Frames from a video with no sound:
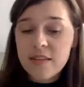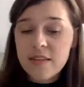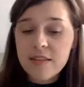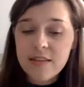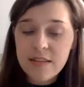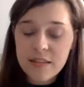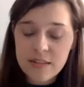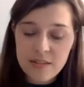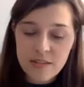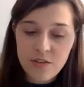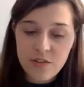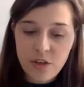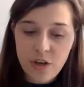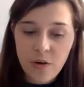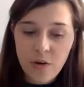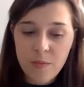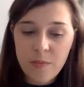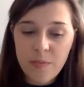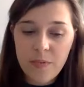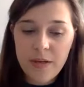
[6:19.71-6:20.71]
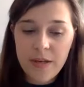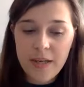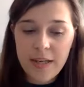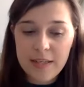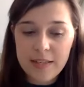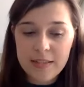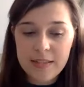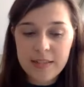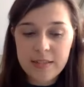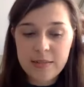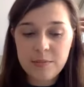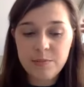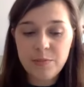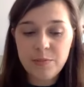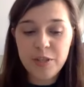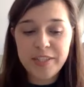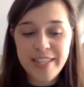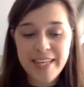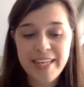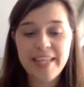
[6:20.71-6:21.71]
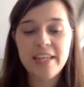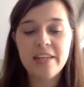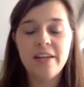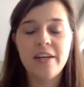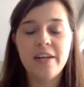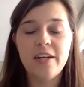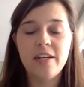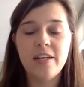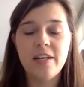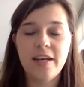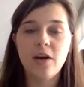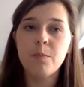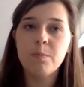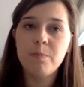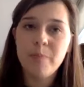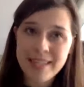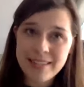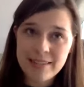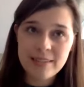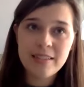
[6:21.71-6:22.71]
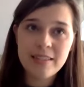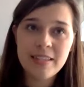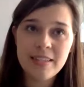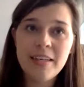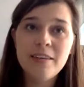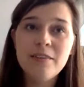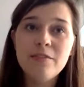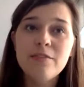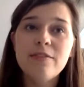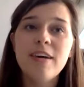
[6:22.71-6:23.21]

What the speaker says: this job is particularly competitive,